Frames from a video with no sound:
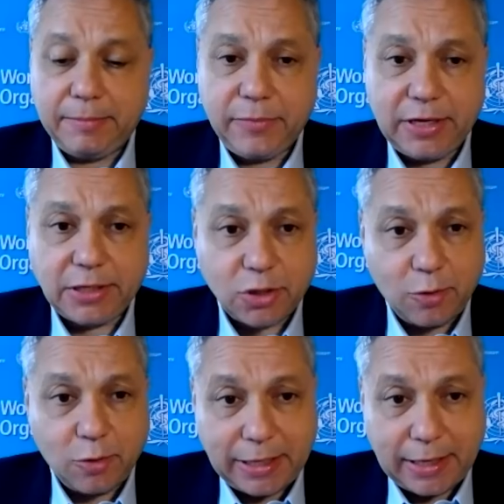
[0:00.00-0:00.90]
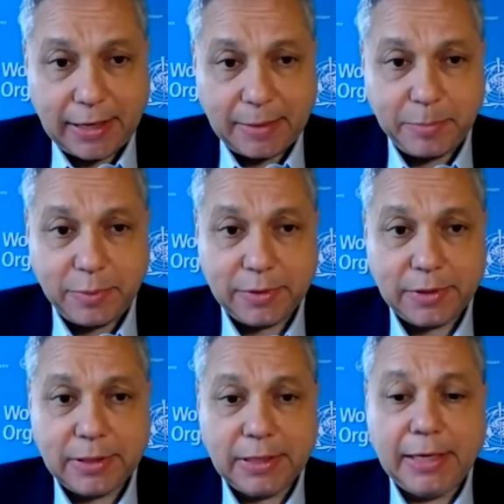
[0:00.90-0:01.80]
things opening up,
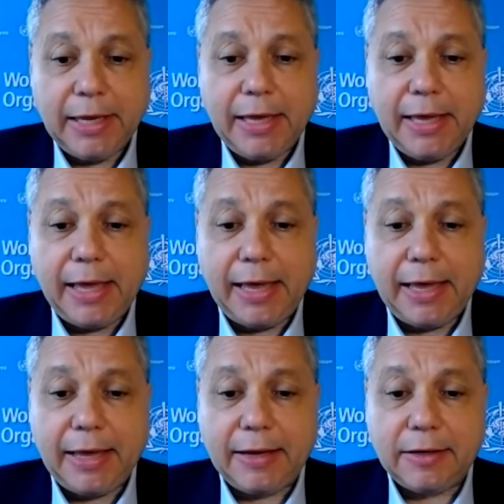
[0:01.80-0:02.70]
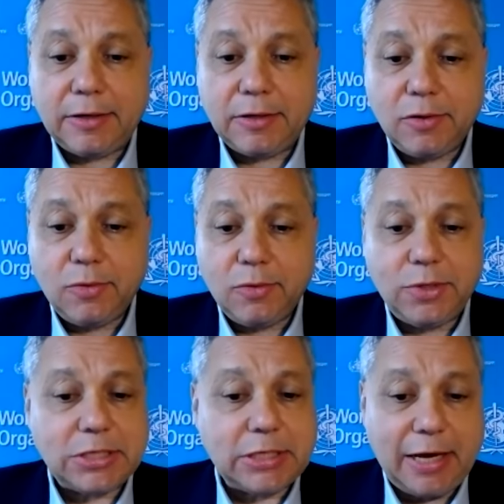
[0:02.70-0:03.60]
and we
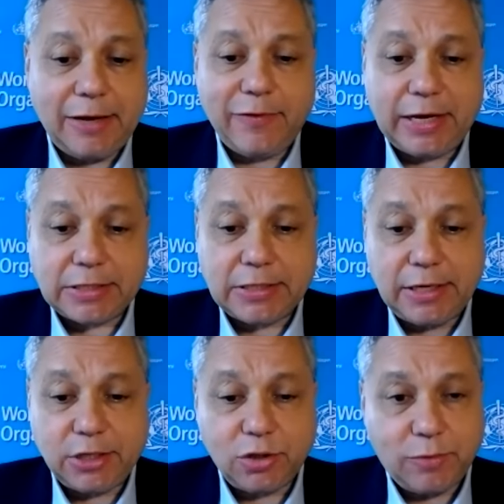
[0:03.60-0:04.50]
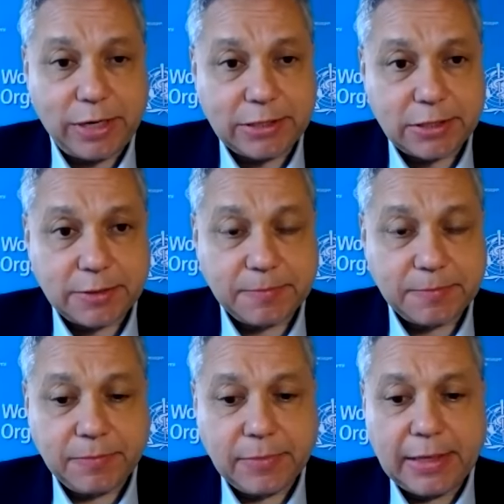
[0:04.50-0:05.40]
see high vaccination rates,
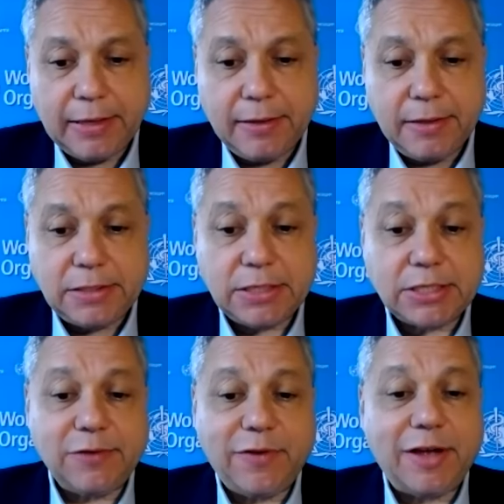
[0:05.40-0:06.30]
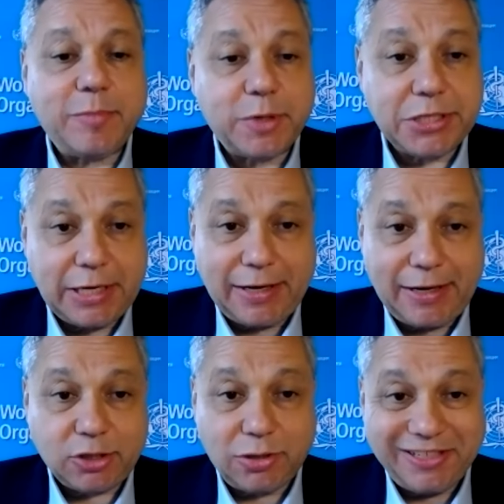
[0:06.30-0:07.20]
65%
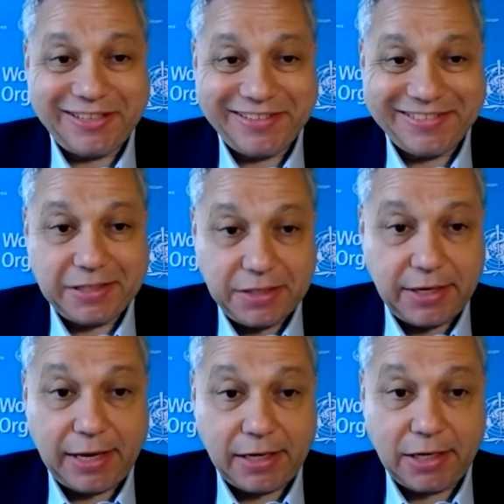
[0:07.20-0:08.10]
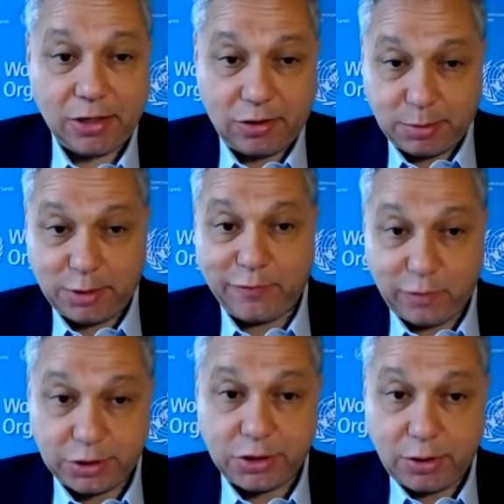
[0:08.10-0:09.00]
actually today in terms of
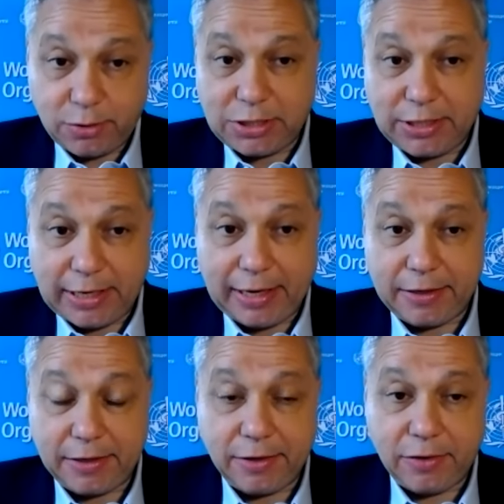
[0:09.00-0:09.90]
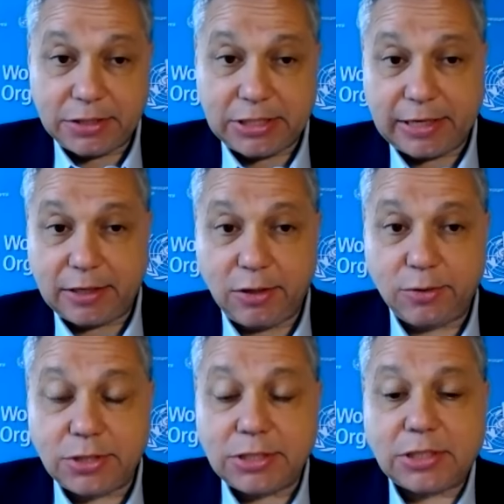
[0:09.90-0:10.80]
first dose in Canada. The second
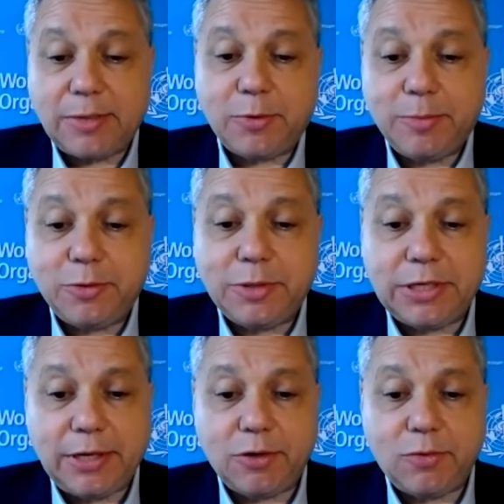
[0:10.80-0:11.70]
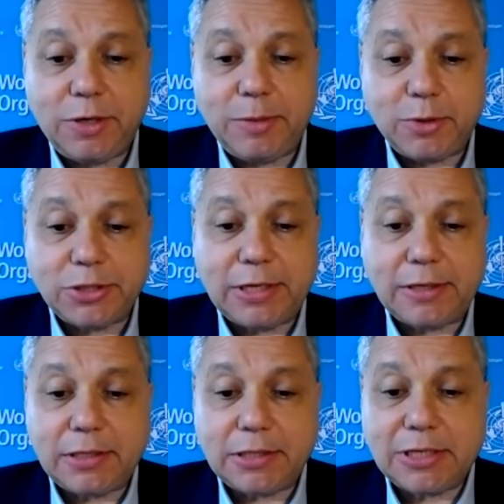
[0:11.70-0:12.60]
dose is somewhere between 10 and 20%,
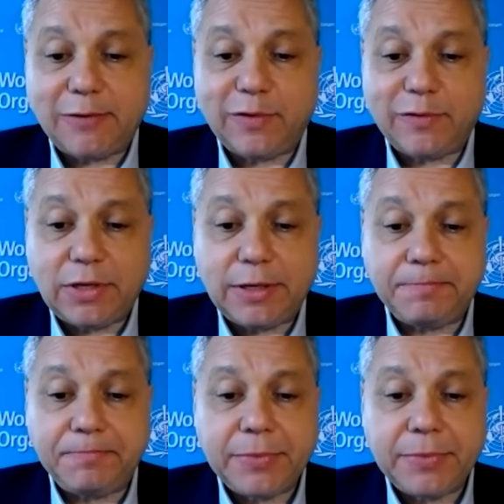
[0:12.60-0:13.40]
I'd say 15.